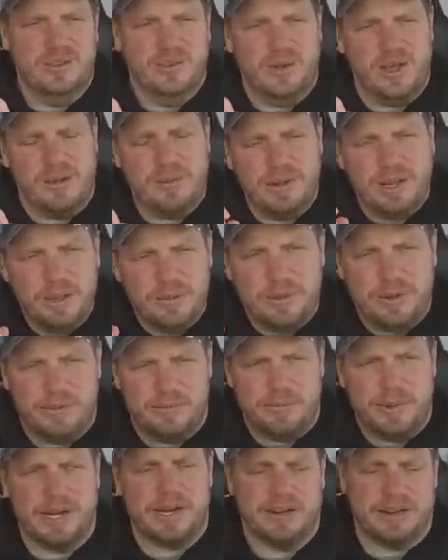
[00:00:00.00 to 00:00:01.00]
well, I'm a little bit
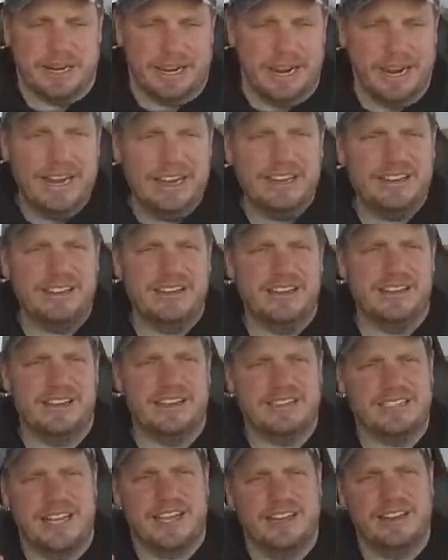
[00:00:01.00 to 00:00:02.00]
of a bigger guy
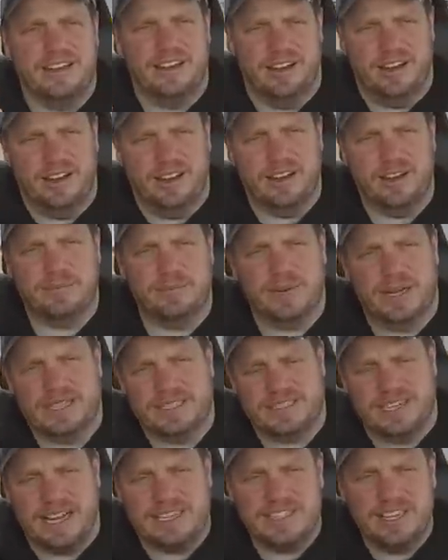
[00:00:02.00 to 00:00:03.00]
and they tend to hug my
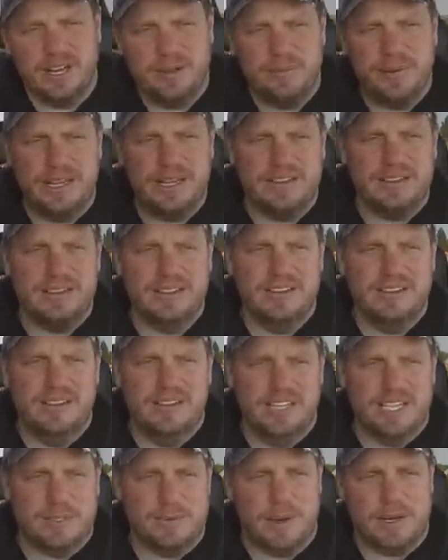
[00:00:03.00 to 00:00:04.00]
sides a little bit,
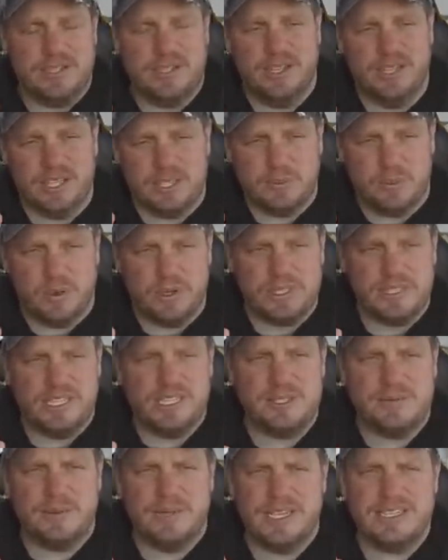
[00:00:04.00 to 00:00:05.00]
especially in the sports
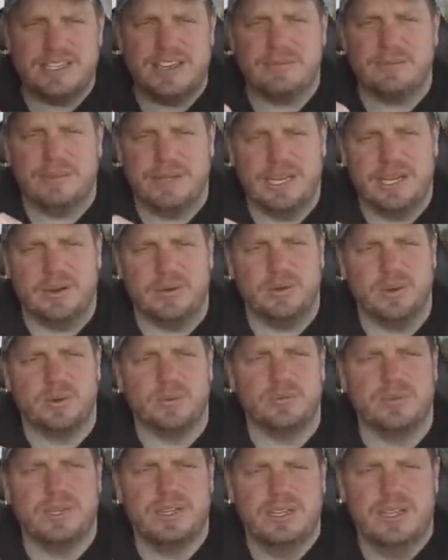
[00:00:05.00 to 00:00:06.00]
seats, but these have plenty of
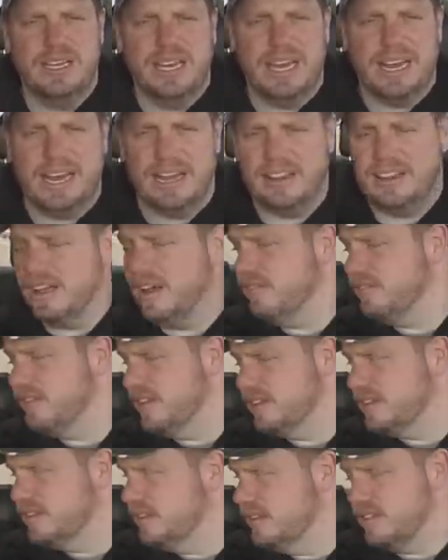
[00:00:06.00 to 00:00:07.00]
room. And I love
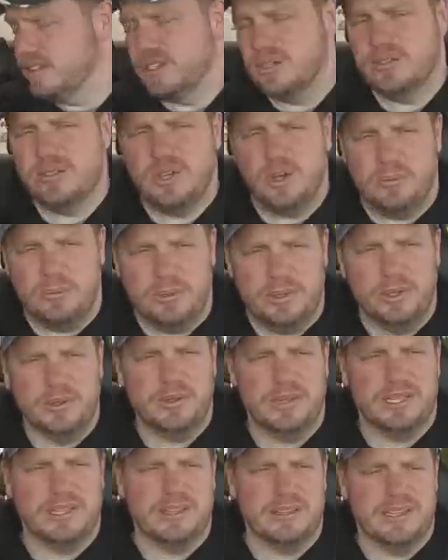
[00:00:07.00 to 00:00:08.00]
the two-tone
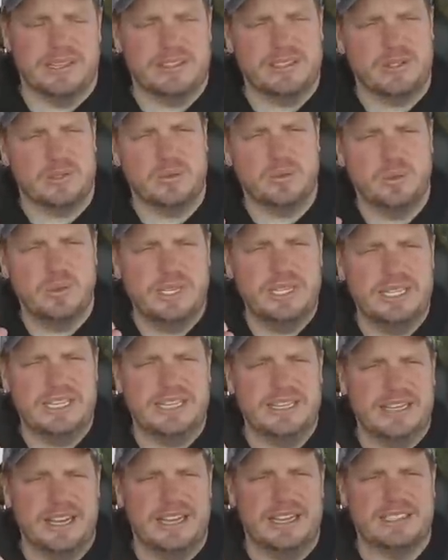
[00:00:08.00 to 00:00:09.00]
blue in here. That's
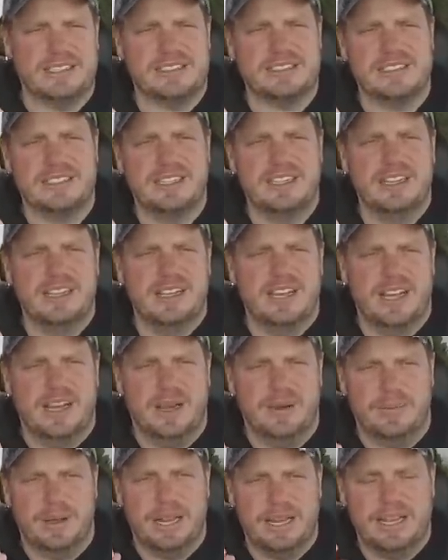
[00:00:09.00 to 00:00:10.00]
really nice.
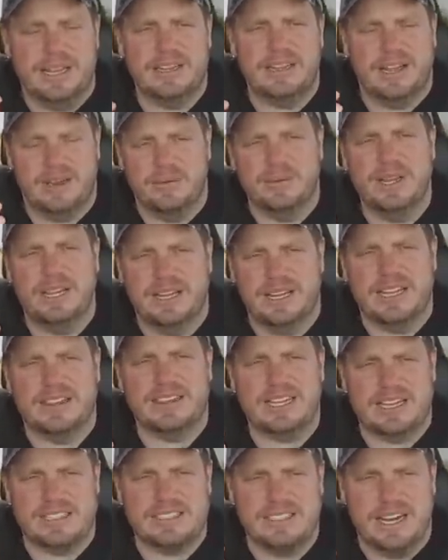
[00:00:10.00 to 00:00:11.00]
I really
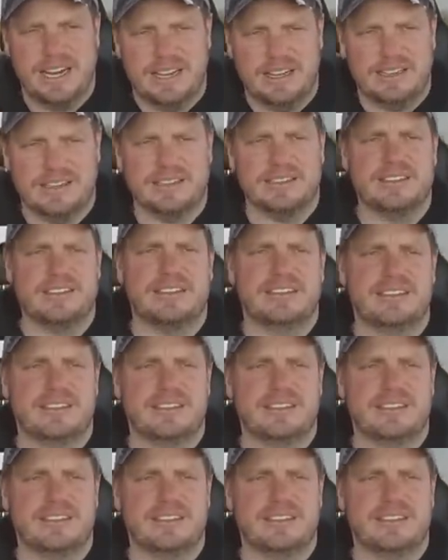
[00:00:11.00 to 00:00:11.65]
like that styling.